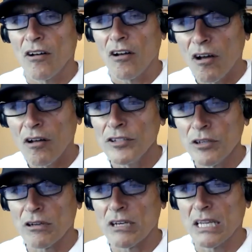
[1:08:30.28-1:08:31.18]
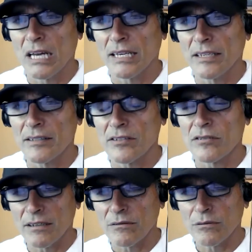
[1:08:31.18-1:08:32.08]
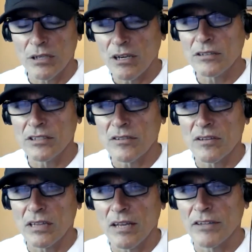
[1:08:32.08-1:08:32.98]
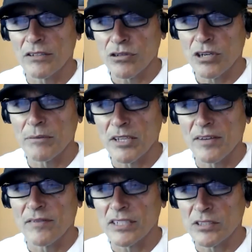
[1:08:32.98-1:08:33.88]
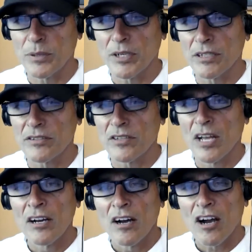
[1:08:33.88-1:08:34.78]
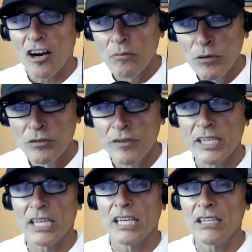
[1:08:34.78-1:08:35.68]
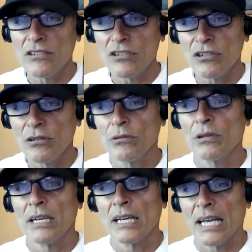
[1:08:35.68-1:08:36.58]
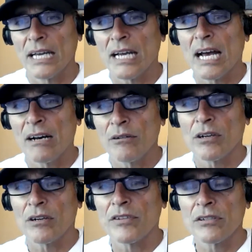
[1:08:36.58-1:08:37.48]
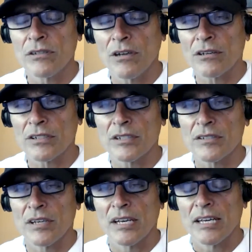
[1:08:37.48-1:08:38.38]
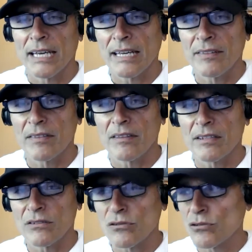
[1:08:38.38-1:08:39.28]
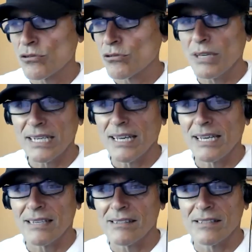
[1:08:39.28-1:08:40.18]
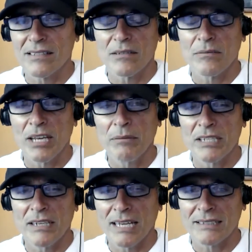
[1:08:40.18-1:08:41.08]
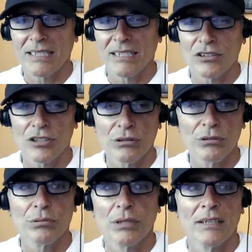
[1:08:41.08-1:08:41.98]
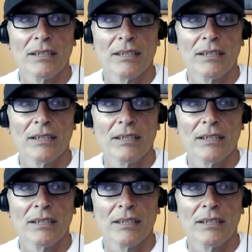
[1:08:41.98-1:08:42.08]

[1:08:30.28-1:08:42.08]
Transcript: all your clients, regardless of the level of trauma they've experienced, are moving into and out of the darkness. And the trick, I guess, is to maybe not get too